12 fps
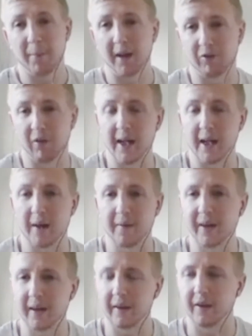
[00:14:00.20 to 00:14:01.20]
i agree and i
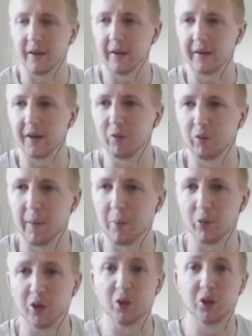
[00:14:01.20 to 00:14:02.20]
think the, the ripple
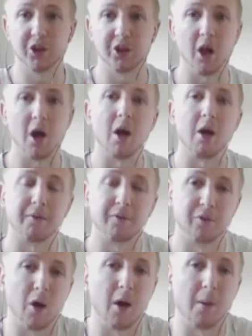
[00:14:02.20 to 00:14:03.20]
does start
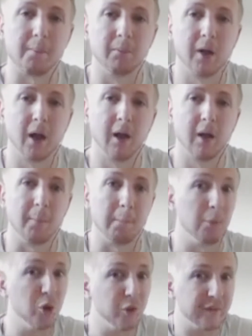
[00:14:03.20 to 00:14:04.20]
from
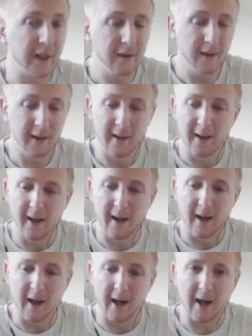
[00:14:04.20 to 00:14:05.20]
moving
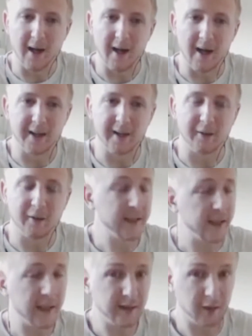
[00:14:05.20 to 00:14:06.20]
I
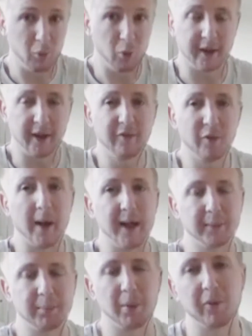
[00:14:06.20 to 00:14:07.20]
it can work in other
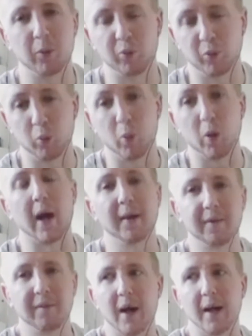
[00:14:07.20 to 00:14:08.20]
ways, but what I
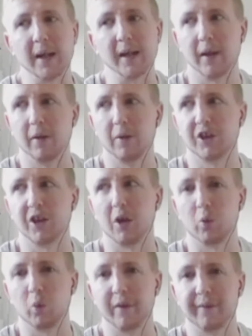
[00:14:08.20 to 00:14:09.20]
find so
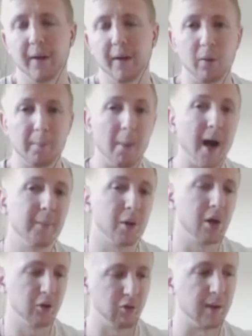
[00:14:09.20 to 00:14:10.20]
with with my
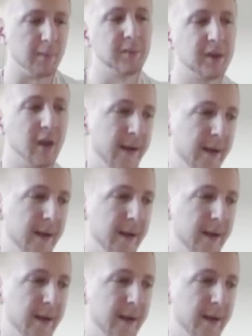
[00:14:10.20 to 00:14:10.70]
programs,